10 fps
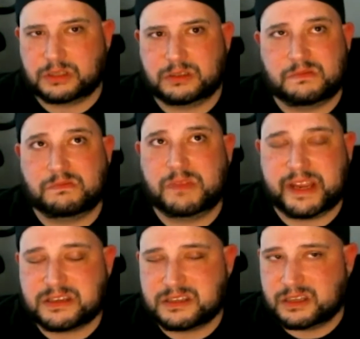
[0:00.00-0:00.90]
like I
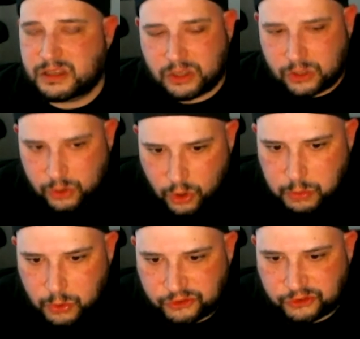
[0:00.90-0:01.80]
said, the global
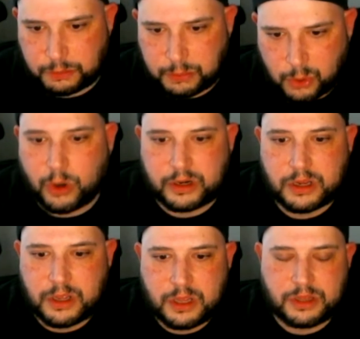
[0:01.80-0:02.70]
support
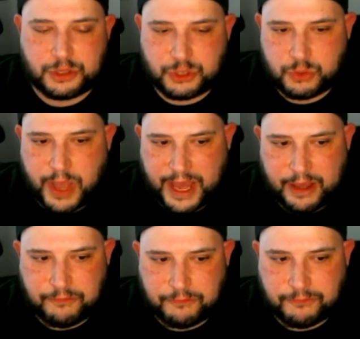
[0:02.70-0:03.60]
that you have
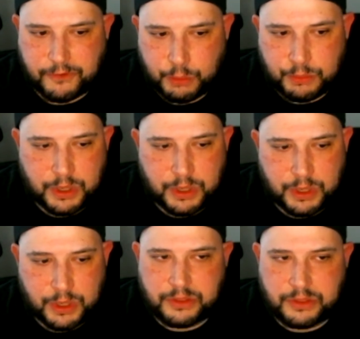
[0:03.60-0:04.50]
from
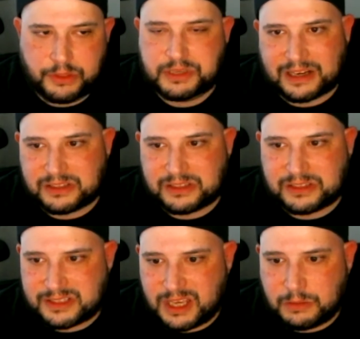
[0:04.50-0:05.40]
the docs
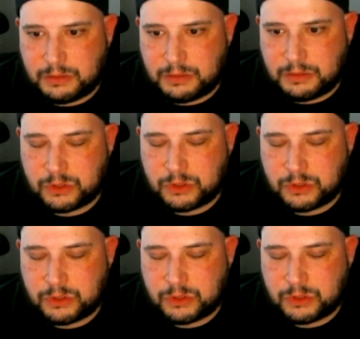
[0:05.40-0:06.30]
team
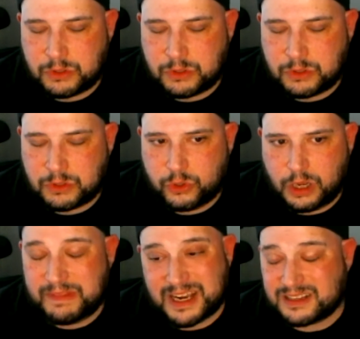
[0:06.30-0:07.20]
to
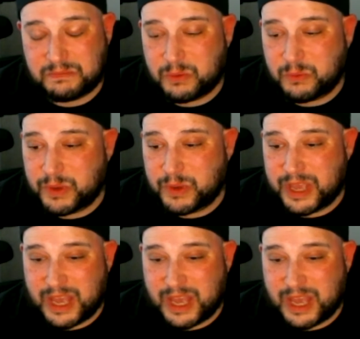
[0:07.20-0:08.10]
and the docs team
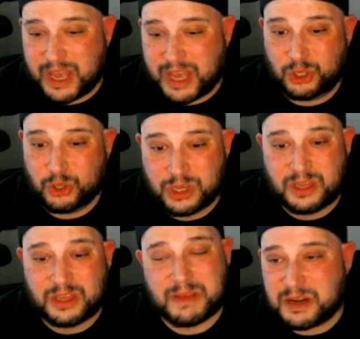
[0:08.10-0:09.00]
that we have is
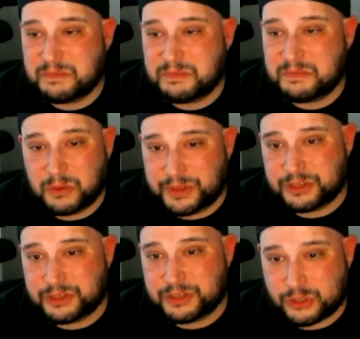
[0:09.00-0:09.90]
huge. The amount of
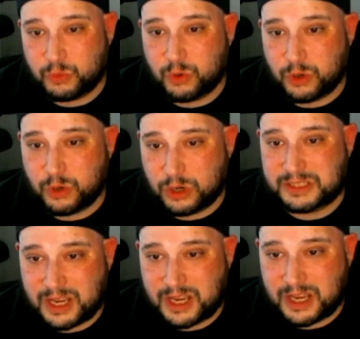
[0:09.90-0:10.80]
people that just
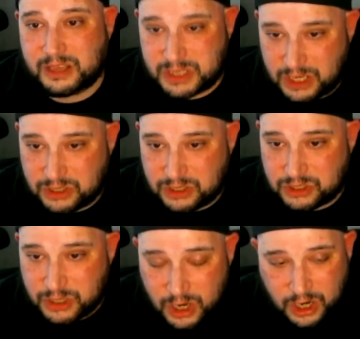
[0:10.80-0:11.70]
work on
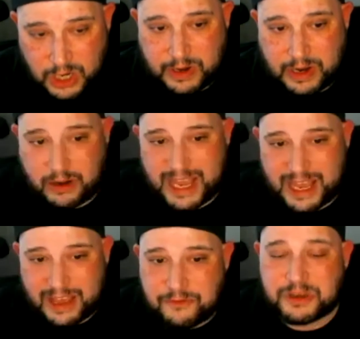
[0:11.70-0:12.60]
documentation
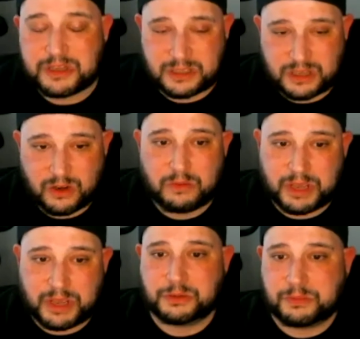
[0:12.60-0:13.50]
around every
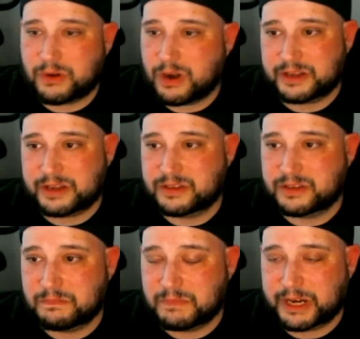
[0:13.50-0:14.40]
single major
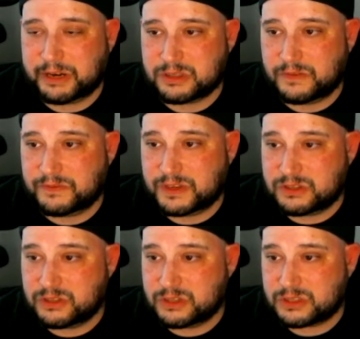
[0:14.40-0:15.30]
product at
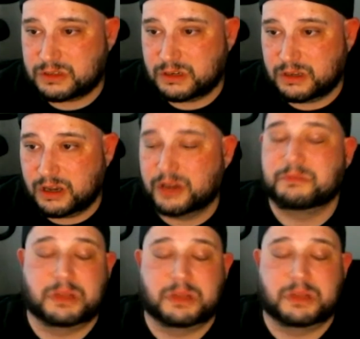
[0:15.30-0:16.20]
Microsoft is just
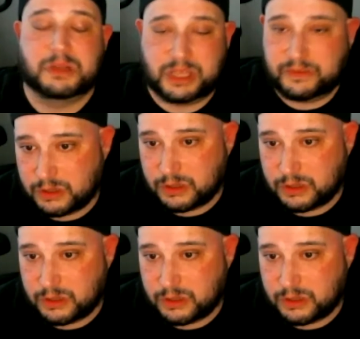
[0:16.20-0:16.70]
unbelievable.